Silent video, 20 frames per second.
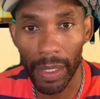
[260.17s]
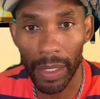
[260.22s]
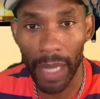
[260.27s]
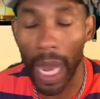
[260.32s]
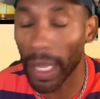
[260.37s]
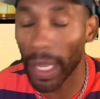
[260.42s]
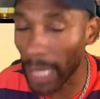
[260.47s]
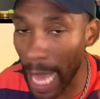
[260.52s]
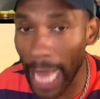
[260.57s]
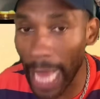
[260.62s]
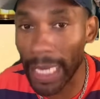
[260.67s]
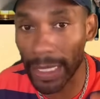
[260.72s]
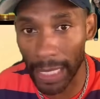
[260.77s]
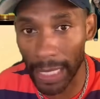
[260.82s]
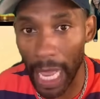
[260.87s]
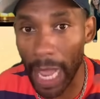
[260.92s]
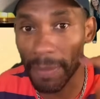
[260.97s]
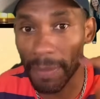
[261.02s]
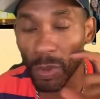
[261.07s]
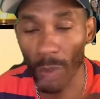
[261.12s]
A lot of
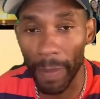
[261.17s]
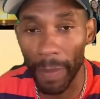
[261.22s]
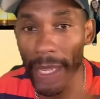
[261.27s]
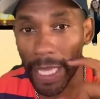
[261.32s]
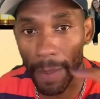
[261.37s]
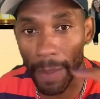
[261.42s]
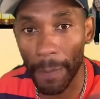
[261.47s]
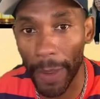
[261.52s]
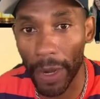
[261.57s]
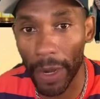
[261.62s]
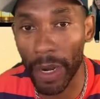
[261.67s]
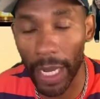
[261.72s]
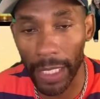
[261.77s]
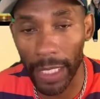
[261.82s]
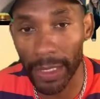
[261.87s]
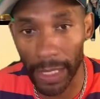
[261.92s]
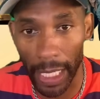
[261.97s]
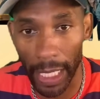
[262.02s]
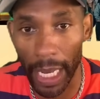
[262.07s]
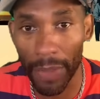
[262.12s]
times women compare
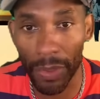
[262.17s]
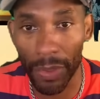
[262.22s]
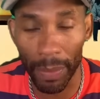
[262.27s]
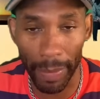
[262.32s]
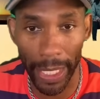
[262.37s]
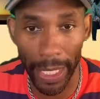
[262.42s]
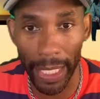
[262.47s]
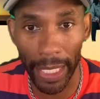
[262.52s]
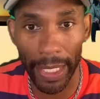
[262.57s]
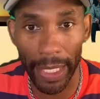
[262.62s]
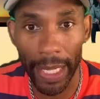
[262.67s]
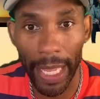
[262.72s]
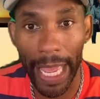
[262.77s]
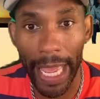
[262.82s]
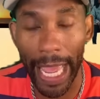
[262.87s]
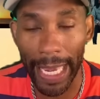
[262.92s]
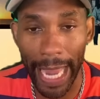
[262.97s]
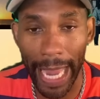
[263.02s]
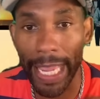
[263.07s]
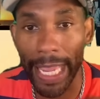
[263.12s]
us to other men
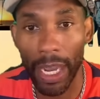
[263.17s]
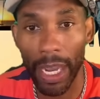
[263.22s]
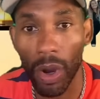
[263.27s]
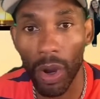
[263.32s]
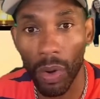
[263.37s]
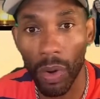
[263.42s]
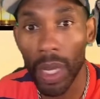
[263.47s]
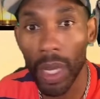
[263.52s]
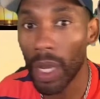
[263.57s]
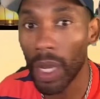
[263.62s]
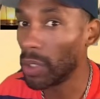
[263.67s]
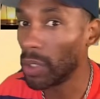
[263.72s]
and they go,